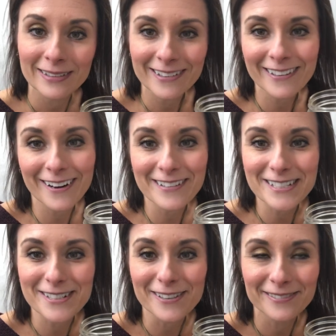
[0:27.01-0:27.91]
You can always,
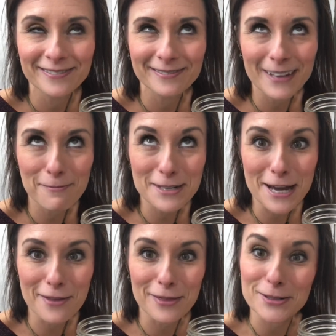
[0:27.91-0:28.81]
you know, empty
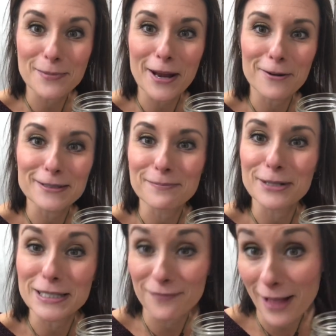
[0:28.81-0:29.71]
out tomatoes and
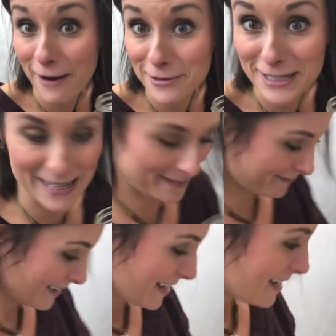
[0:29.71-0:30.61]
put some flowers in it.
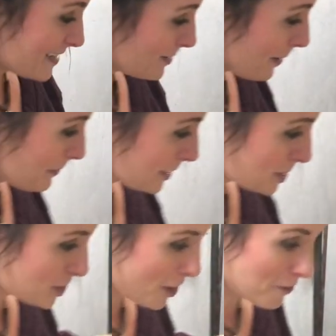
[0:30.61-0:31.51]
So I'm going to
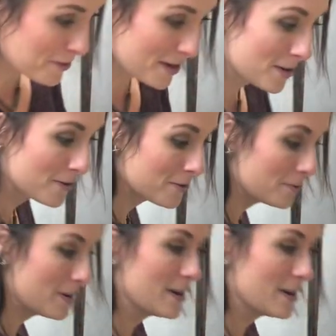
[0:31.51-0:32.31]
show you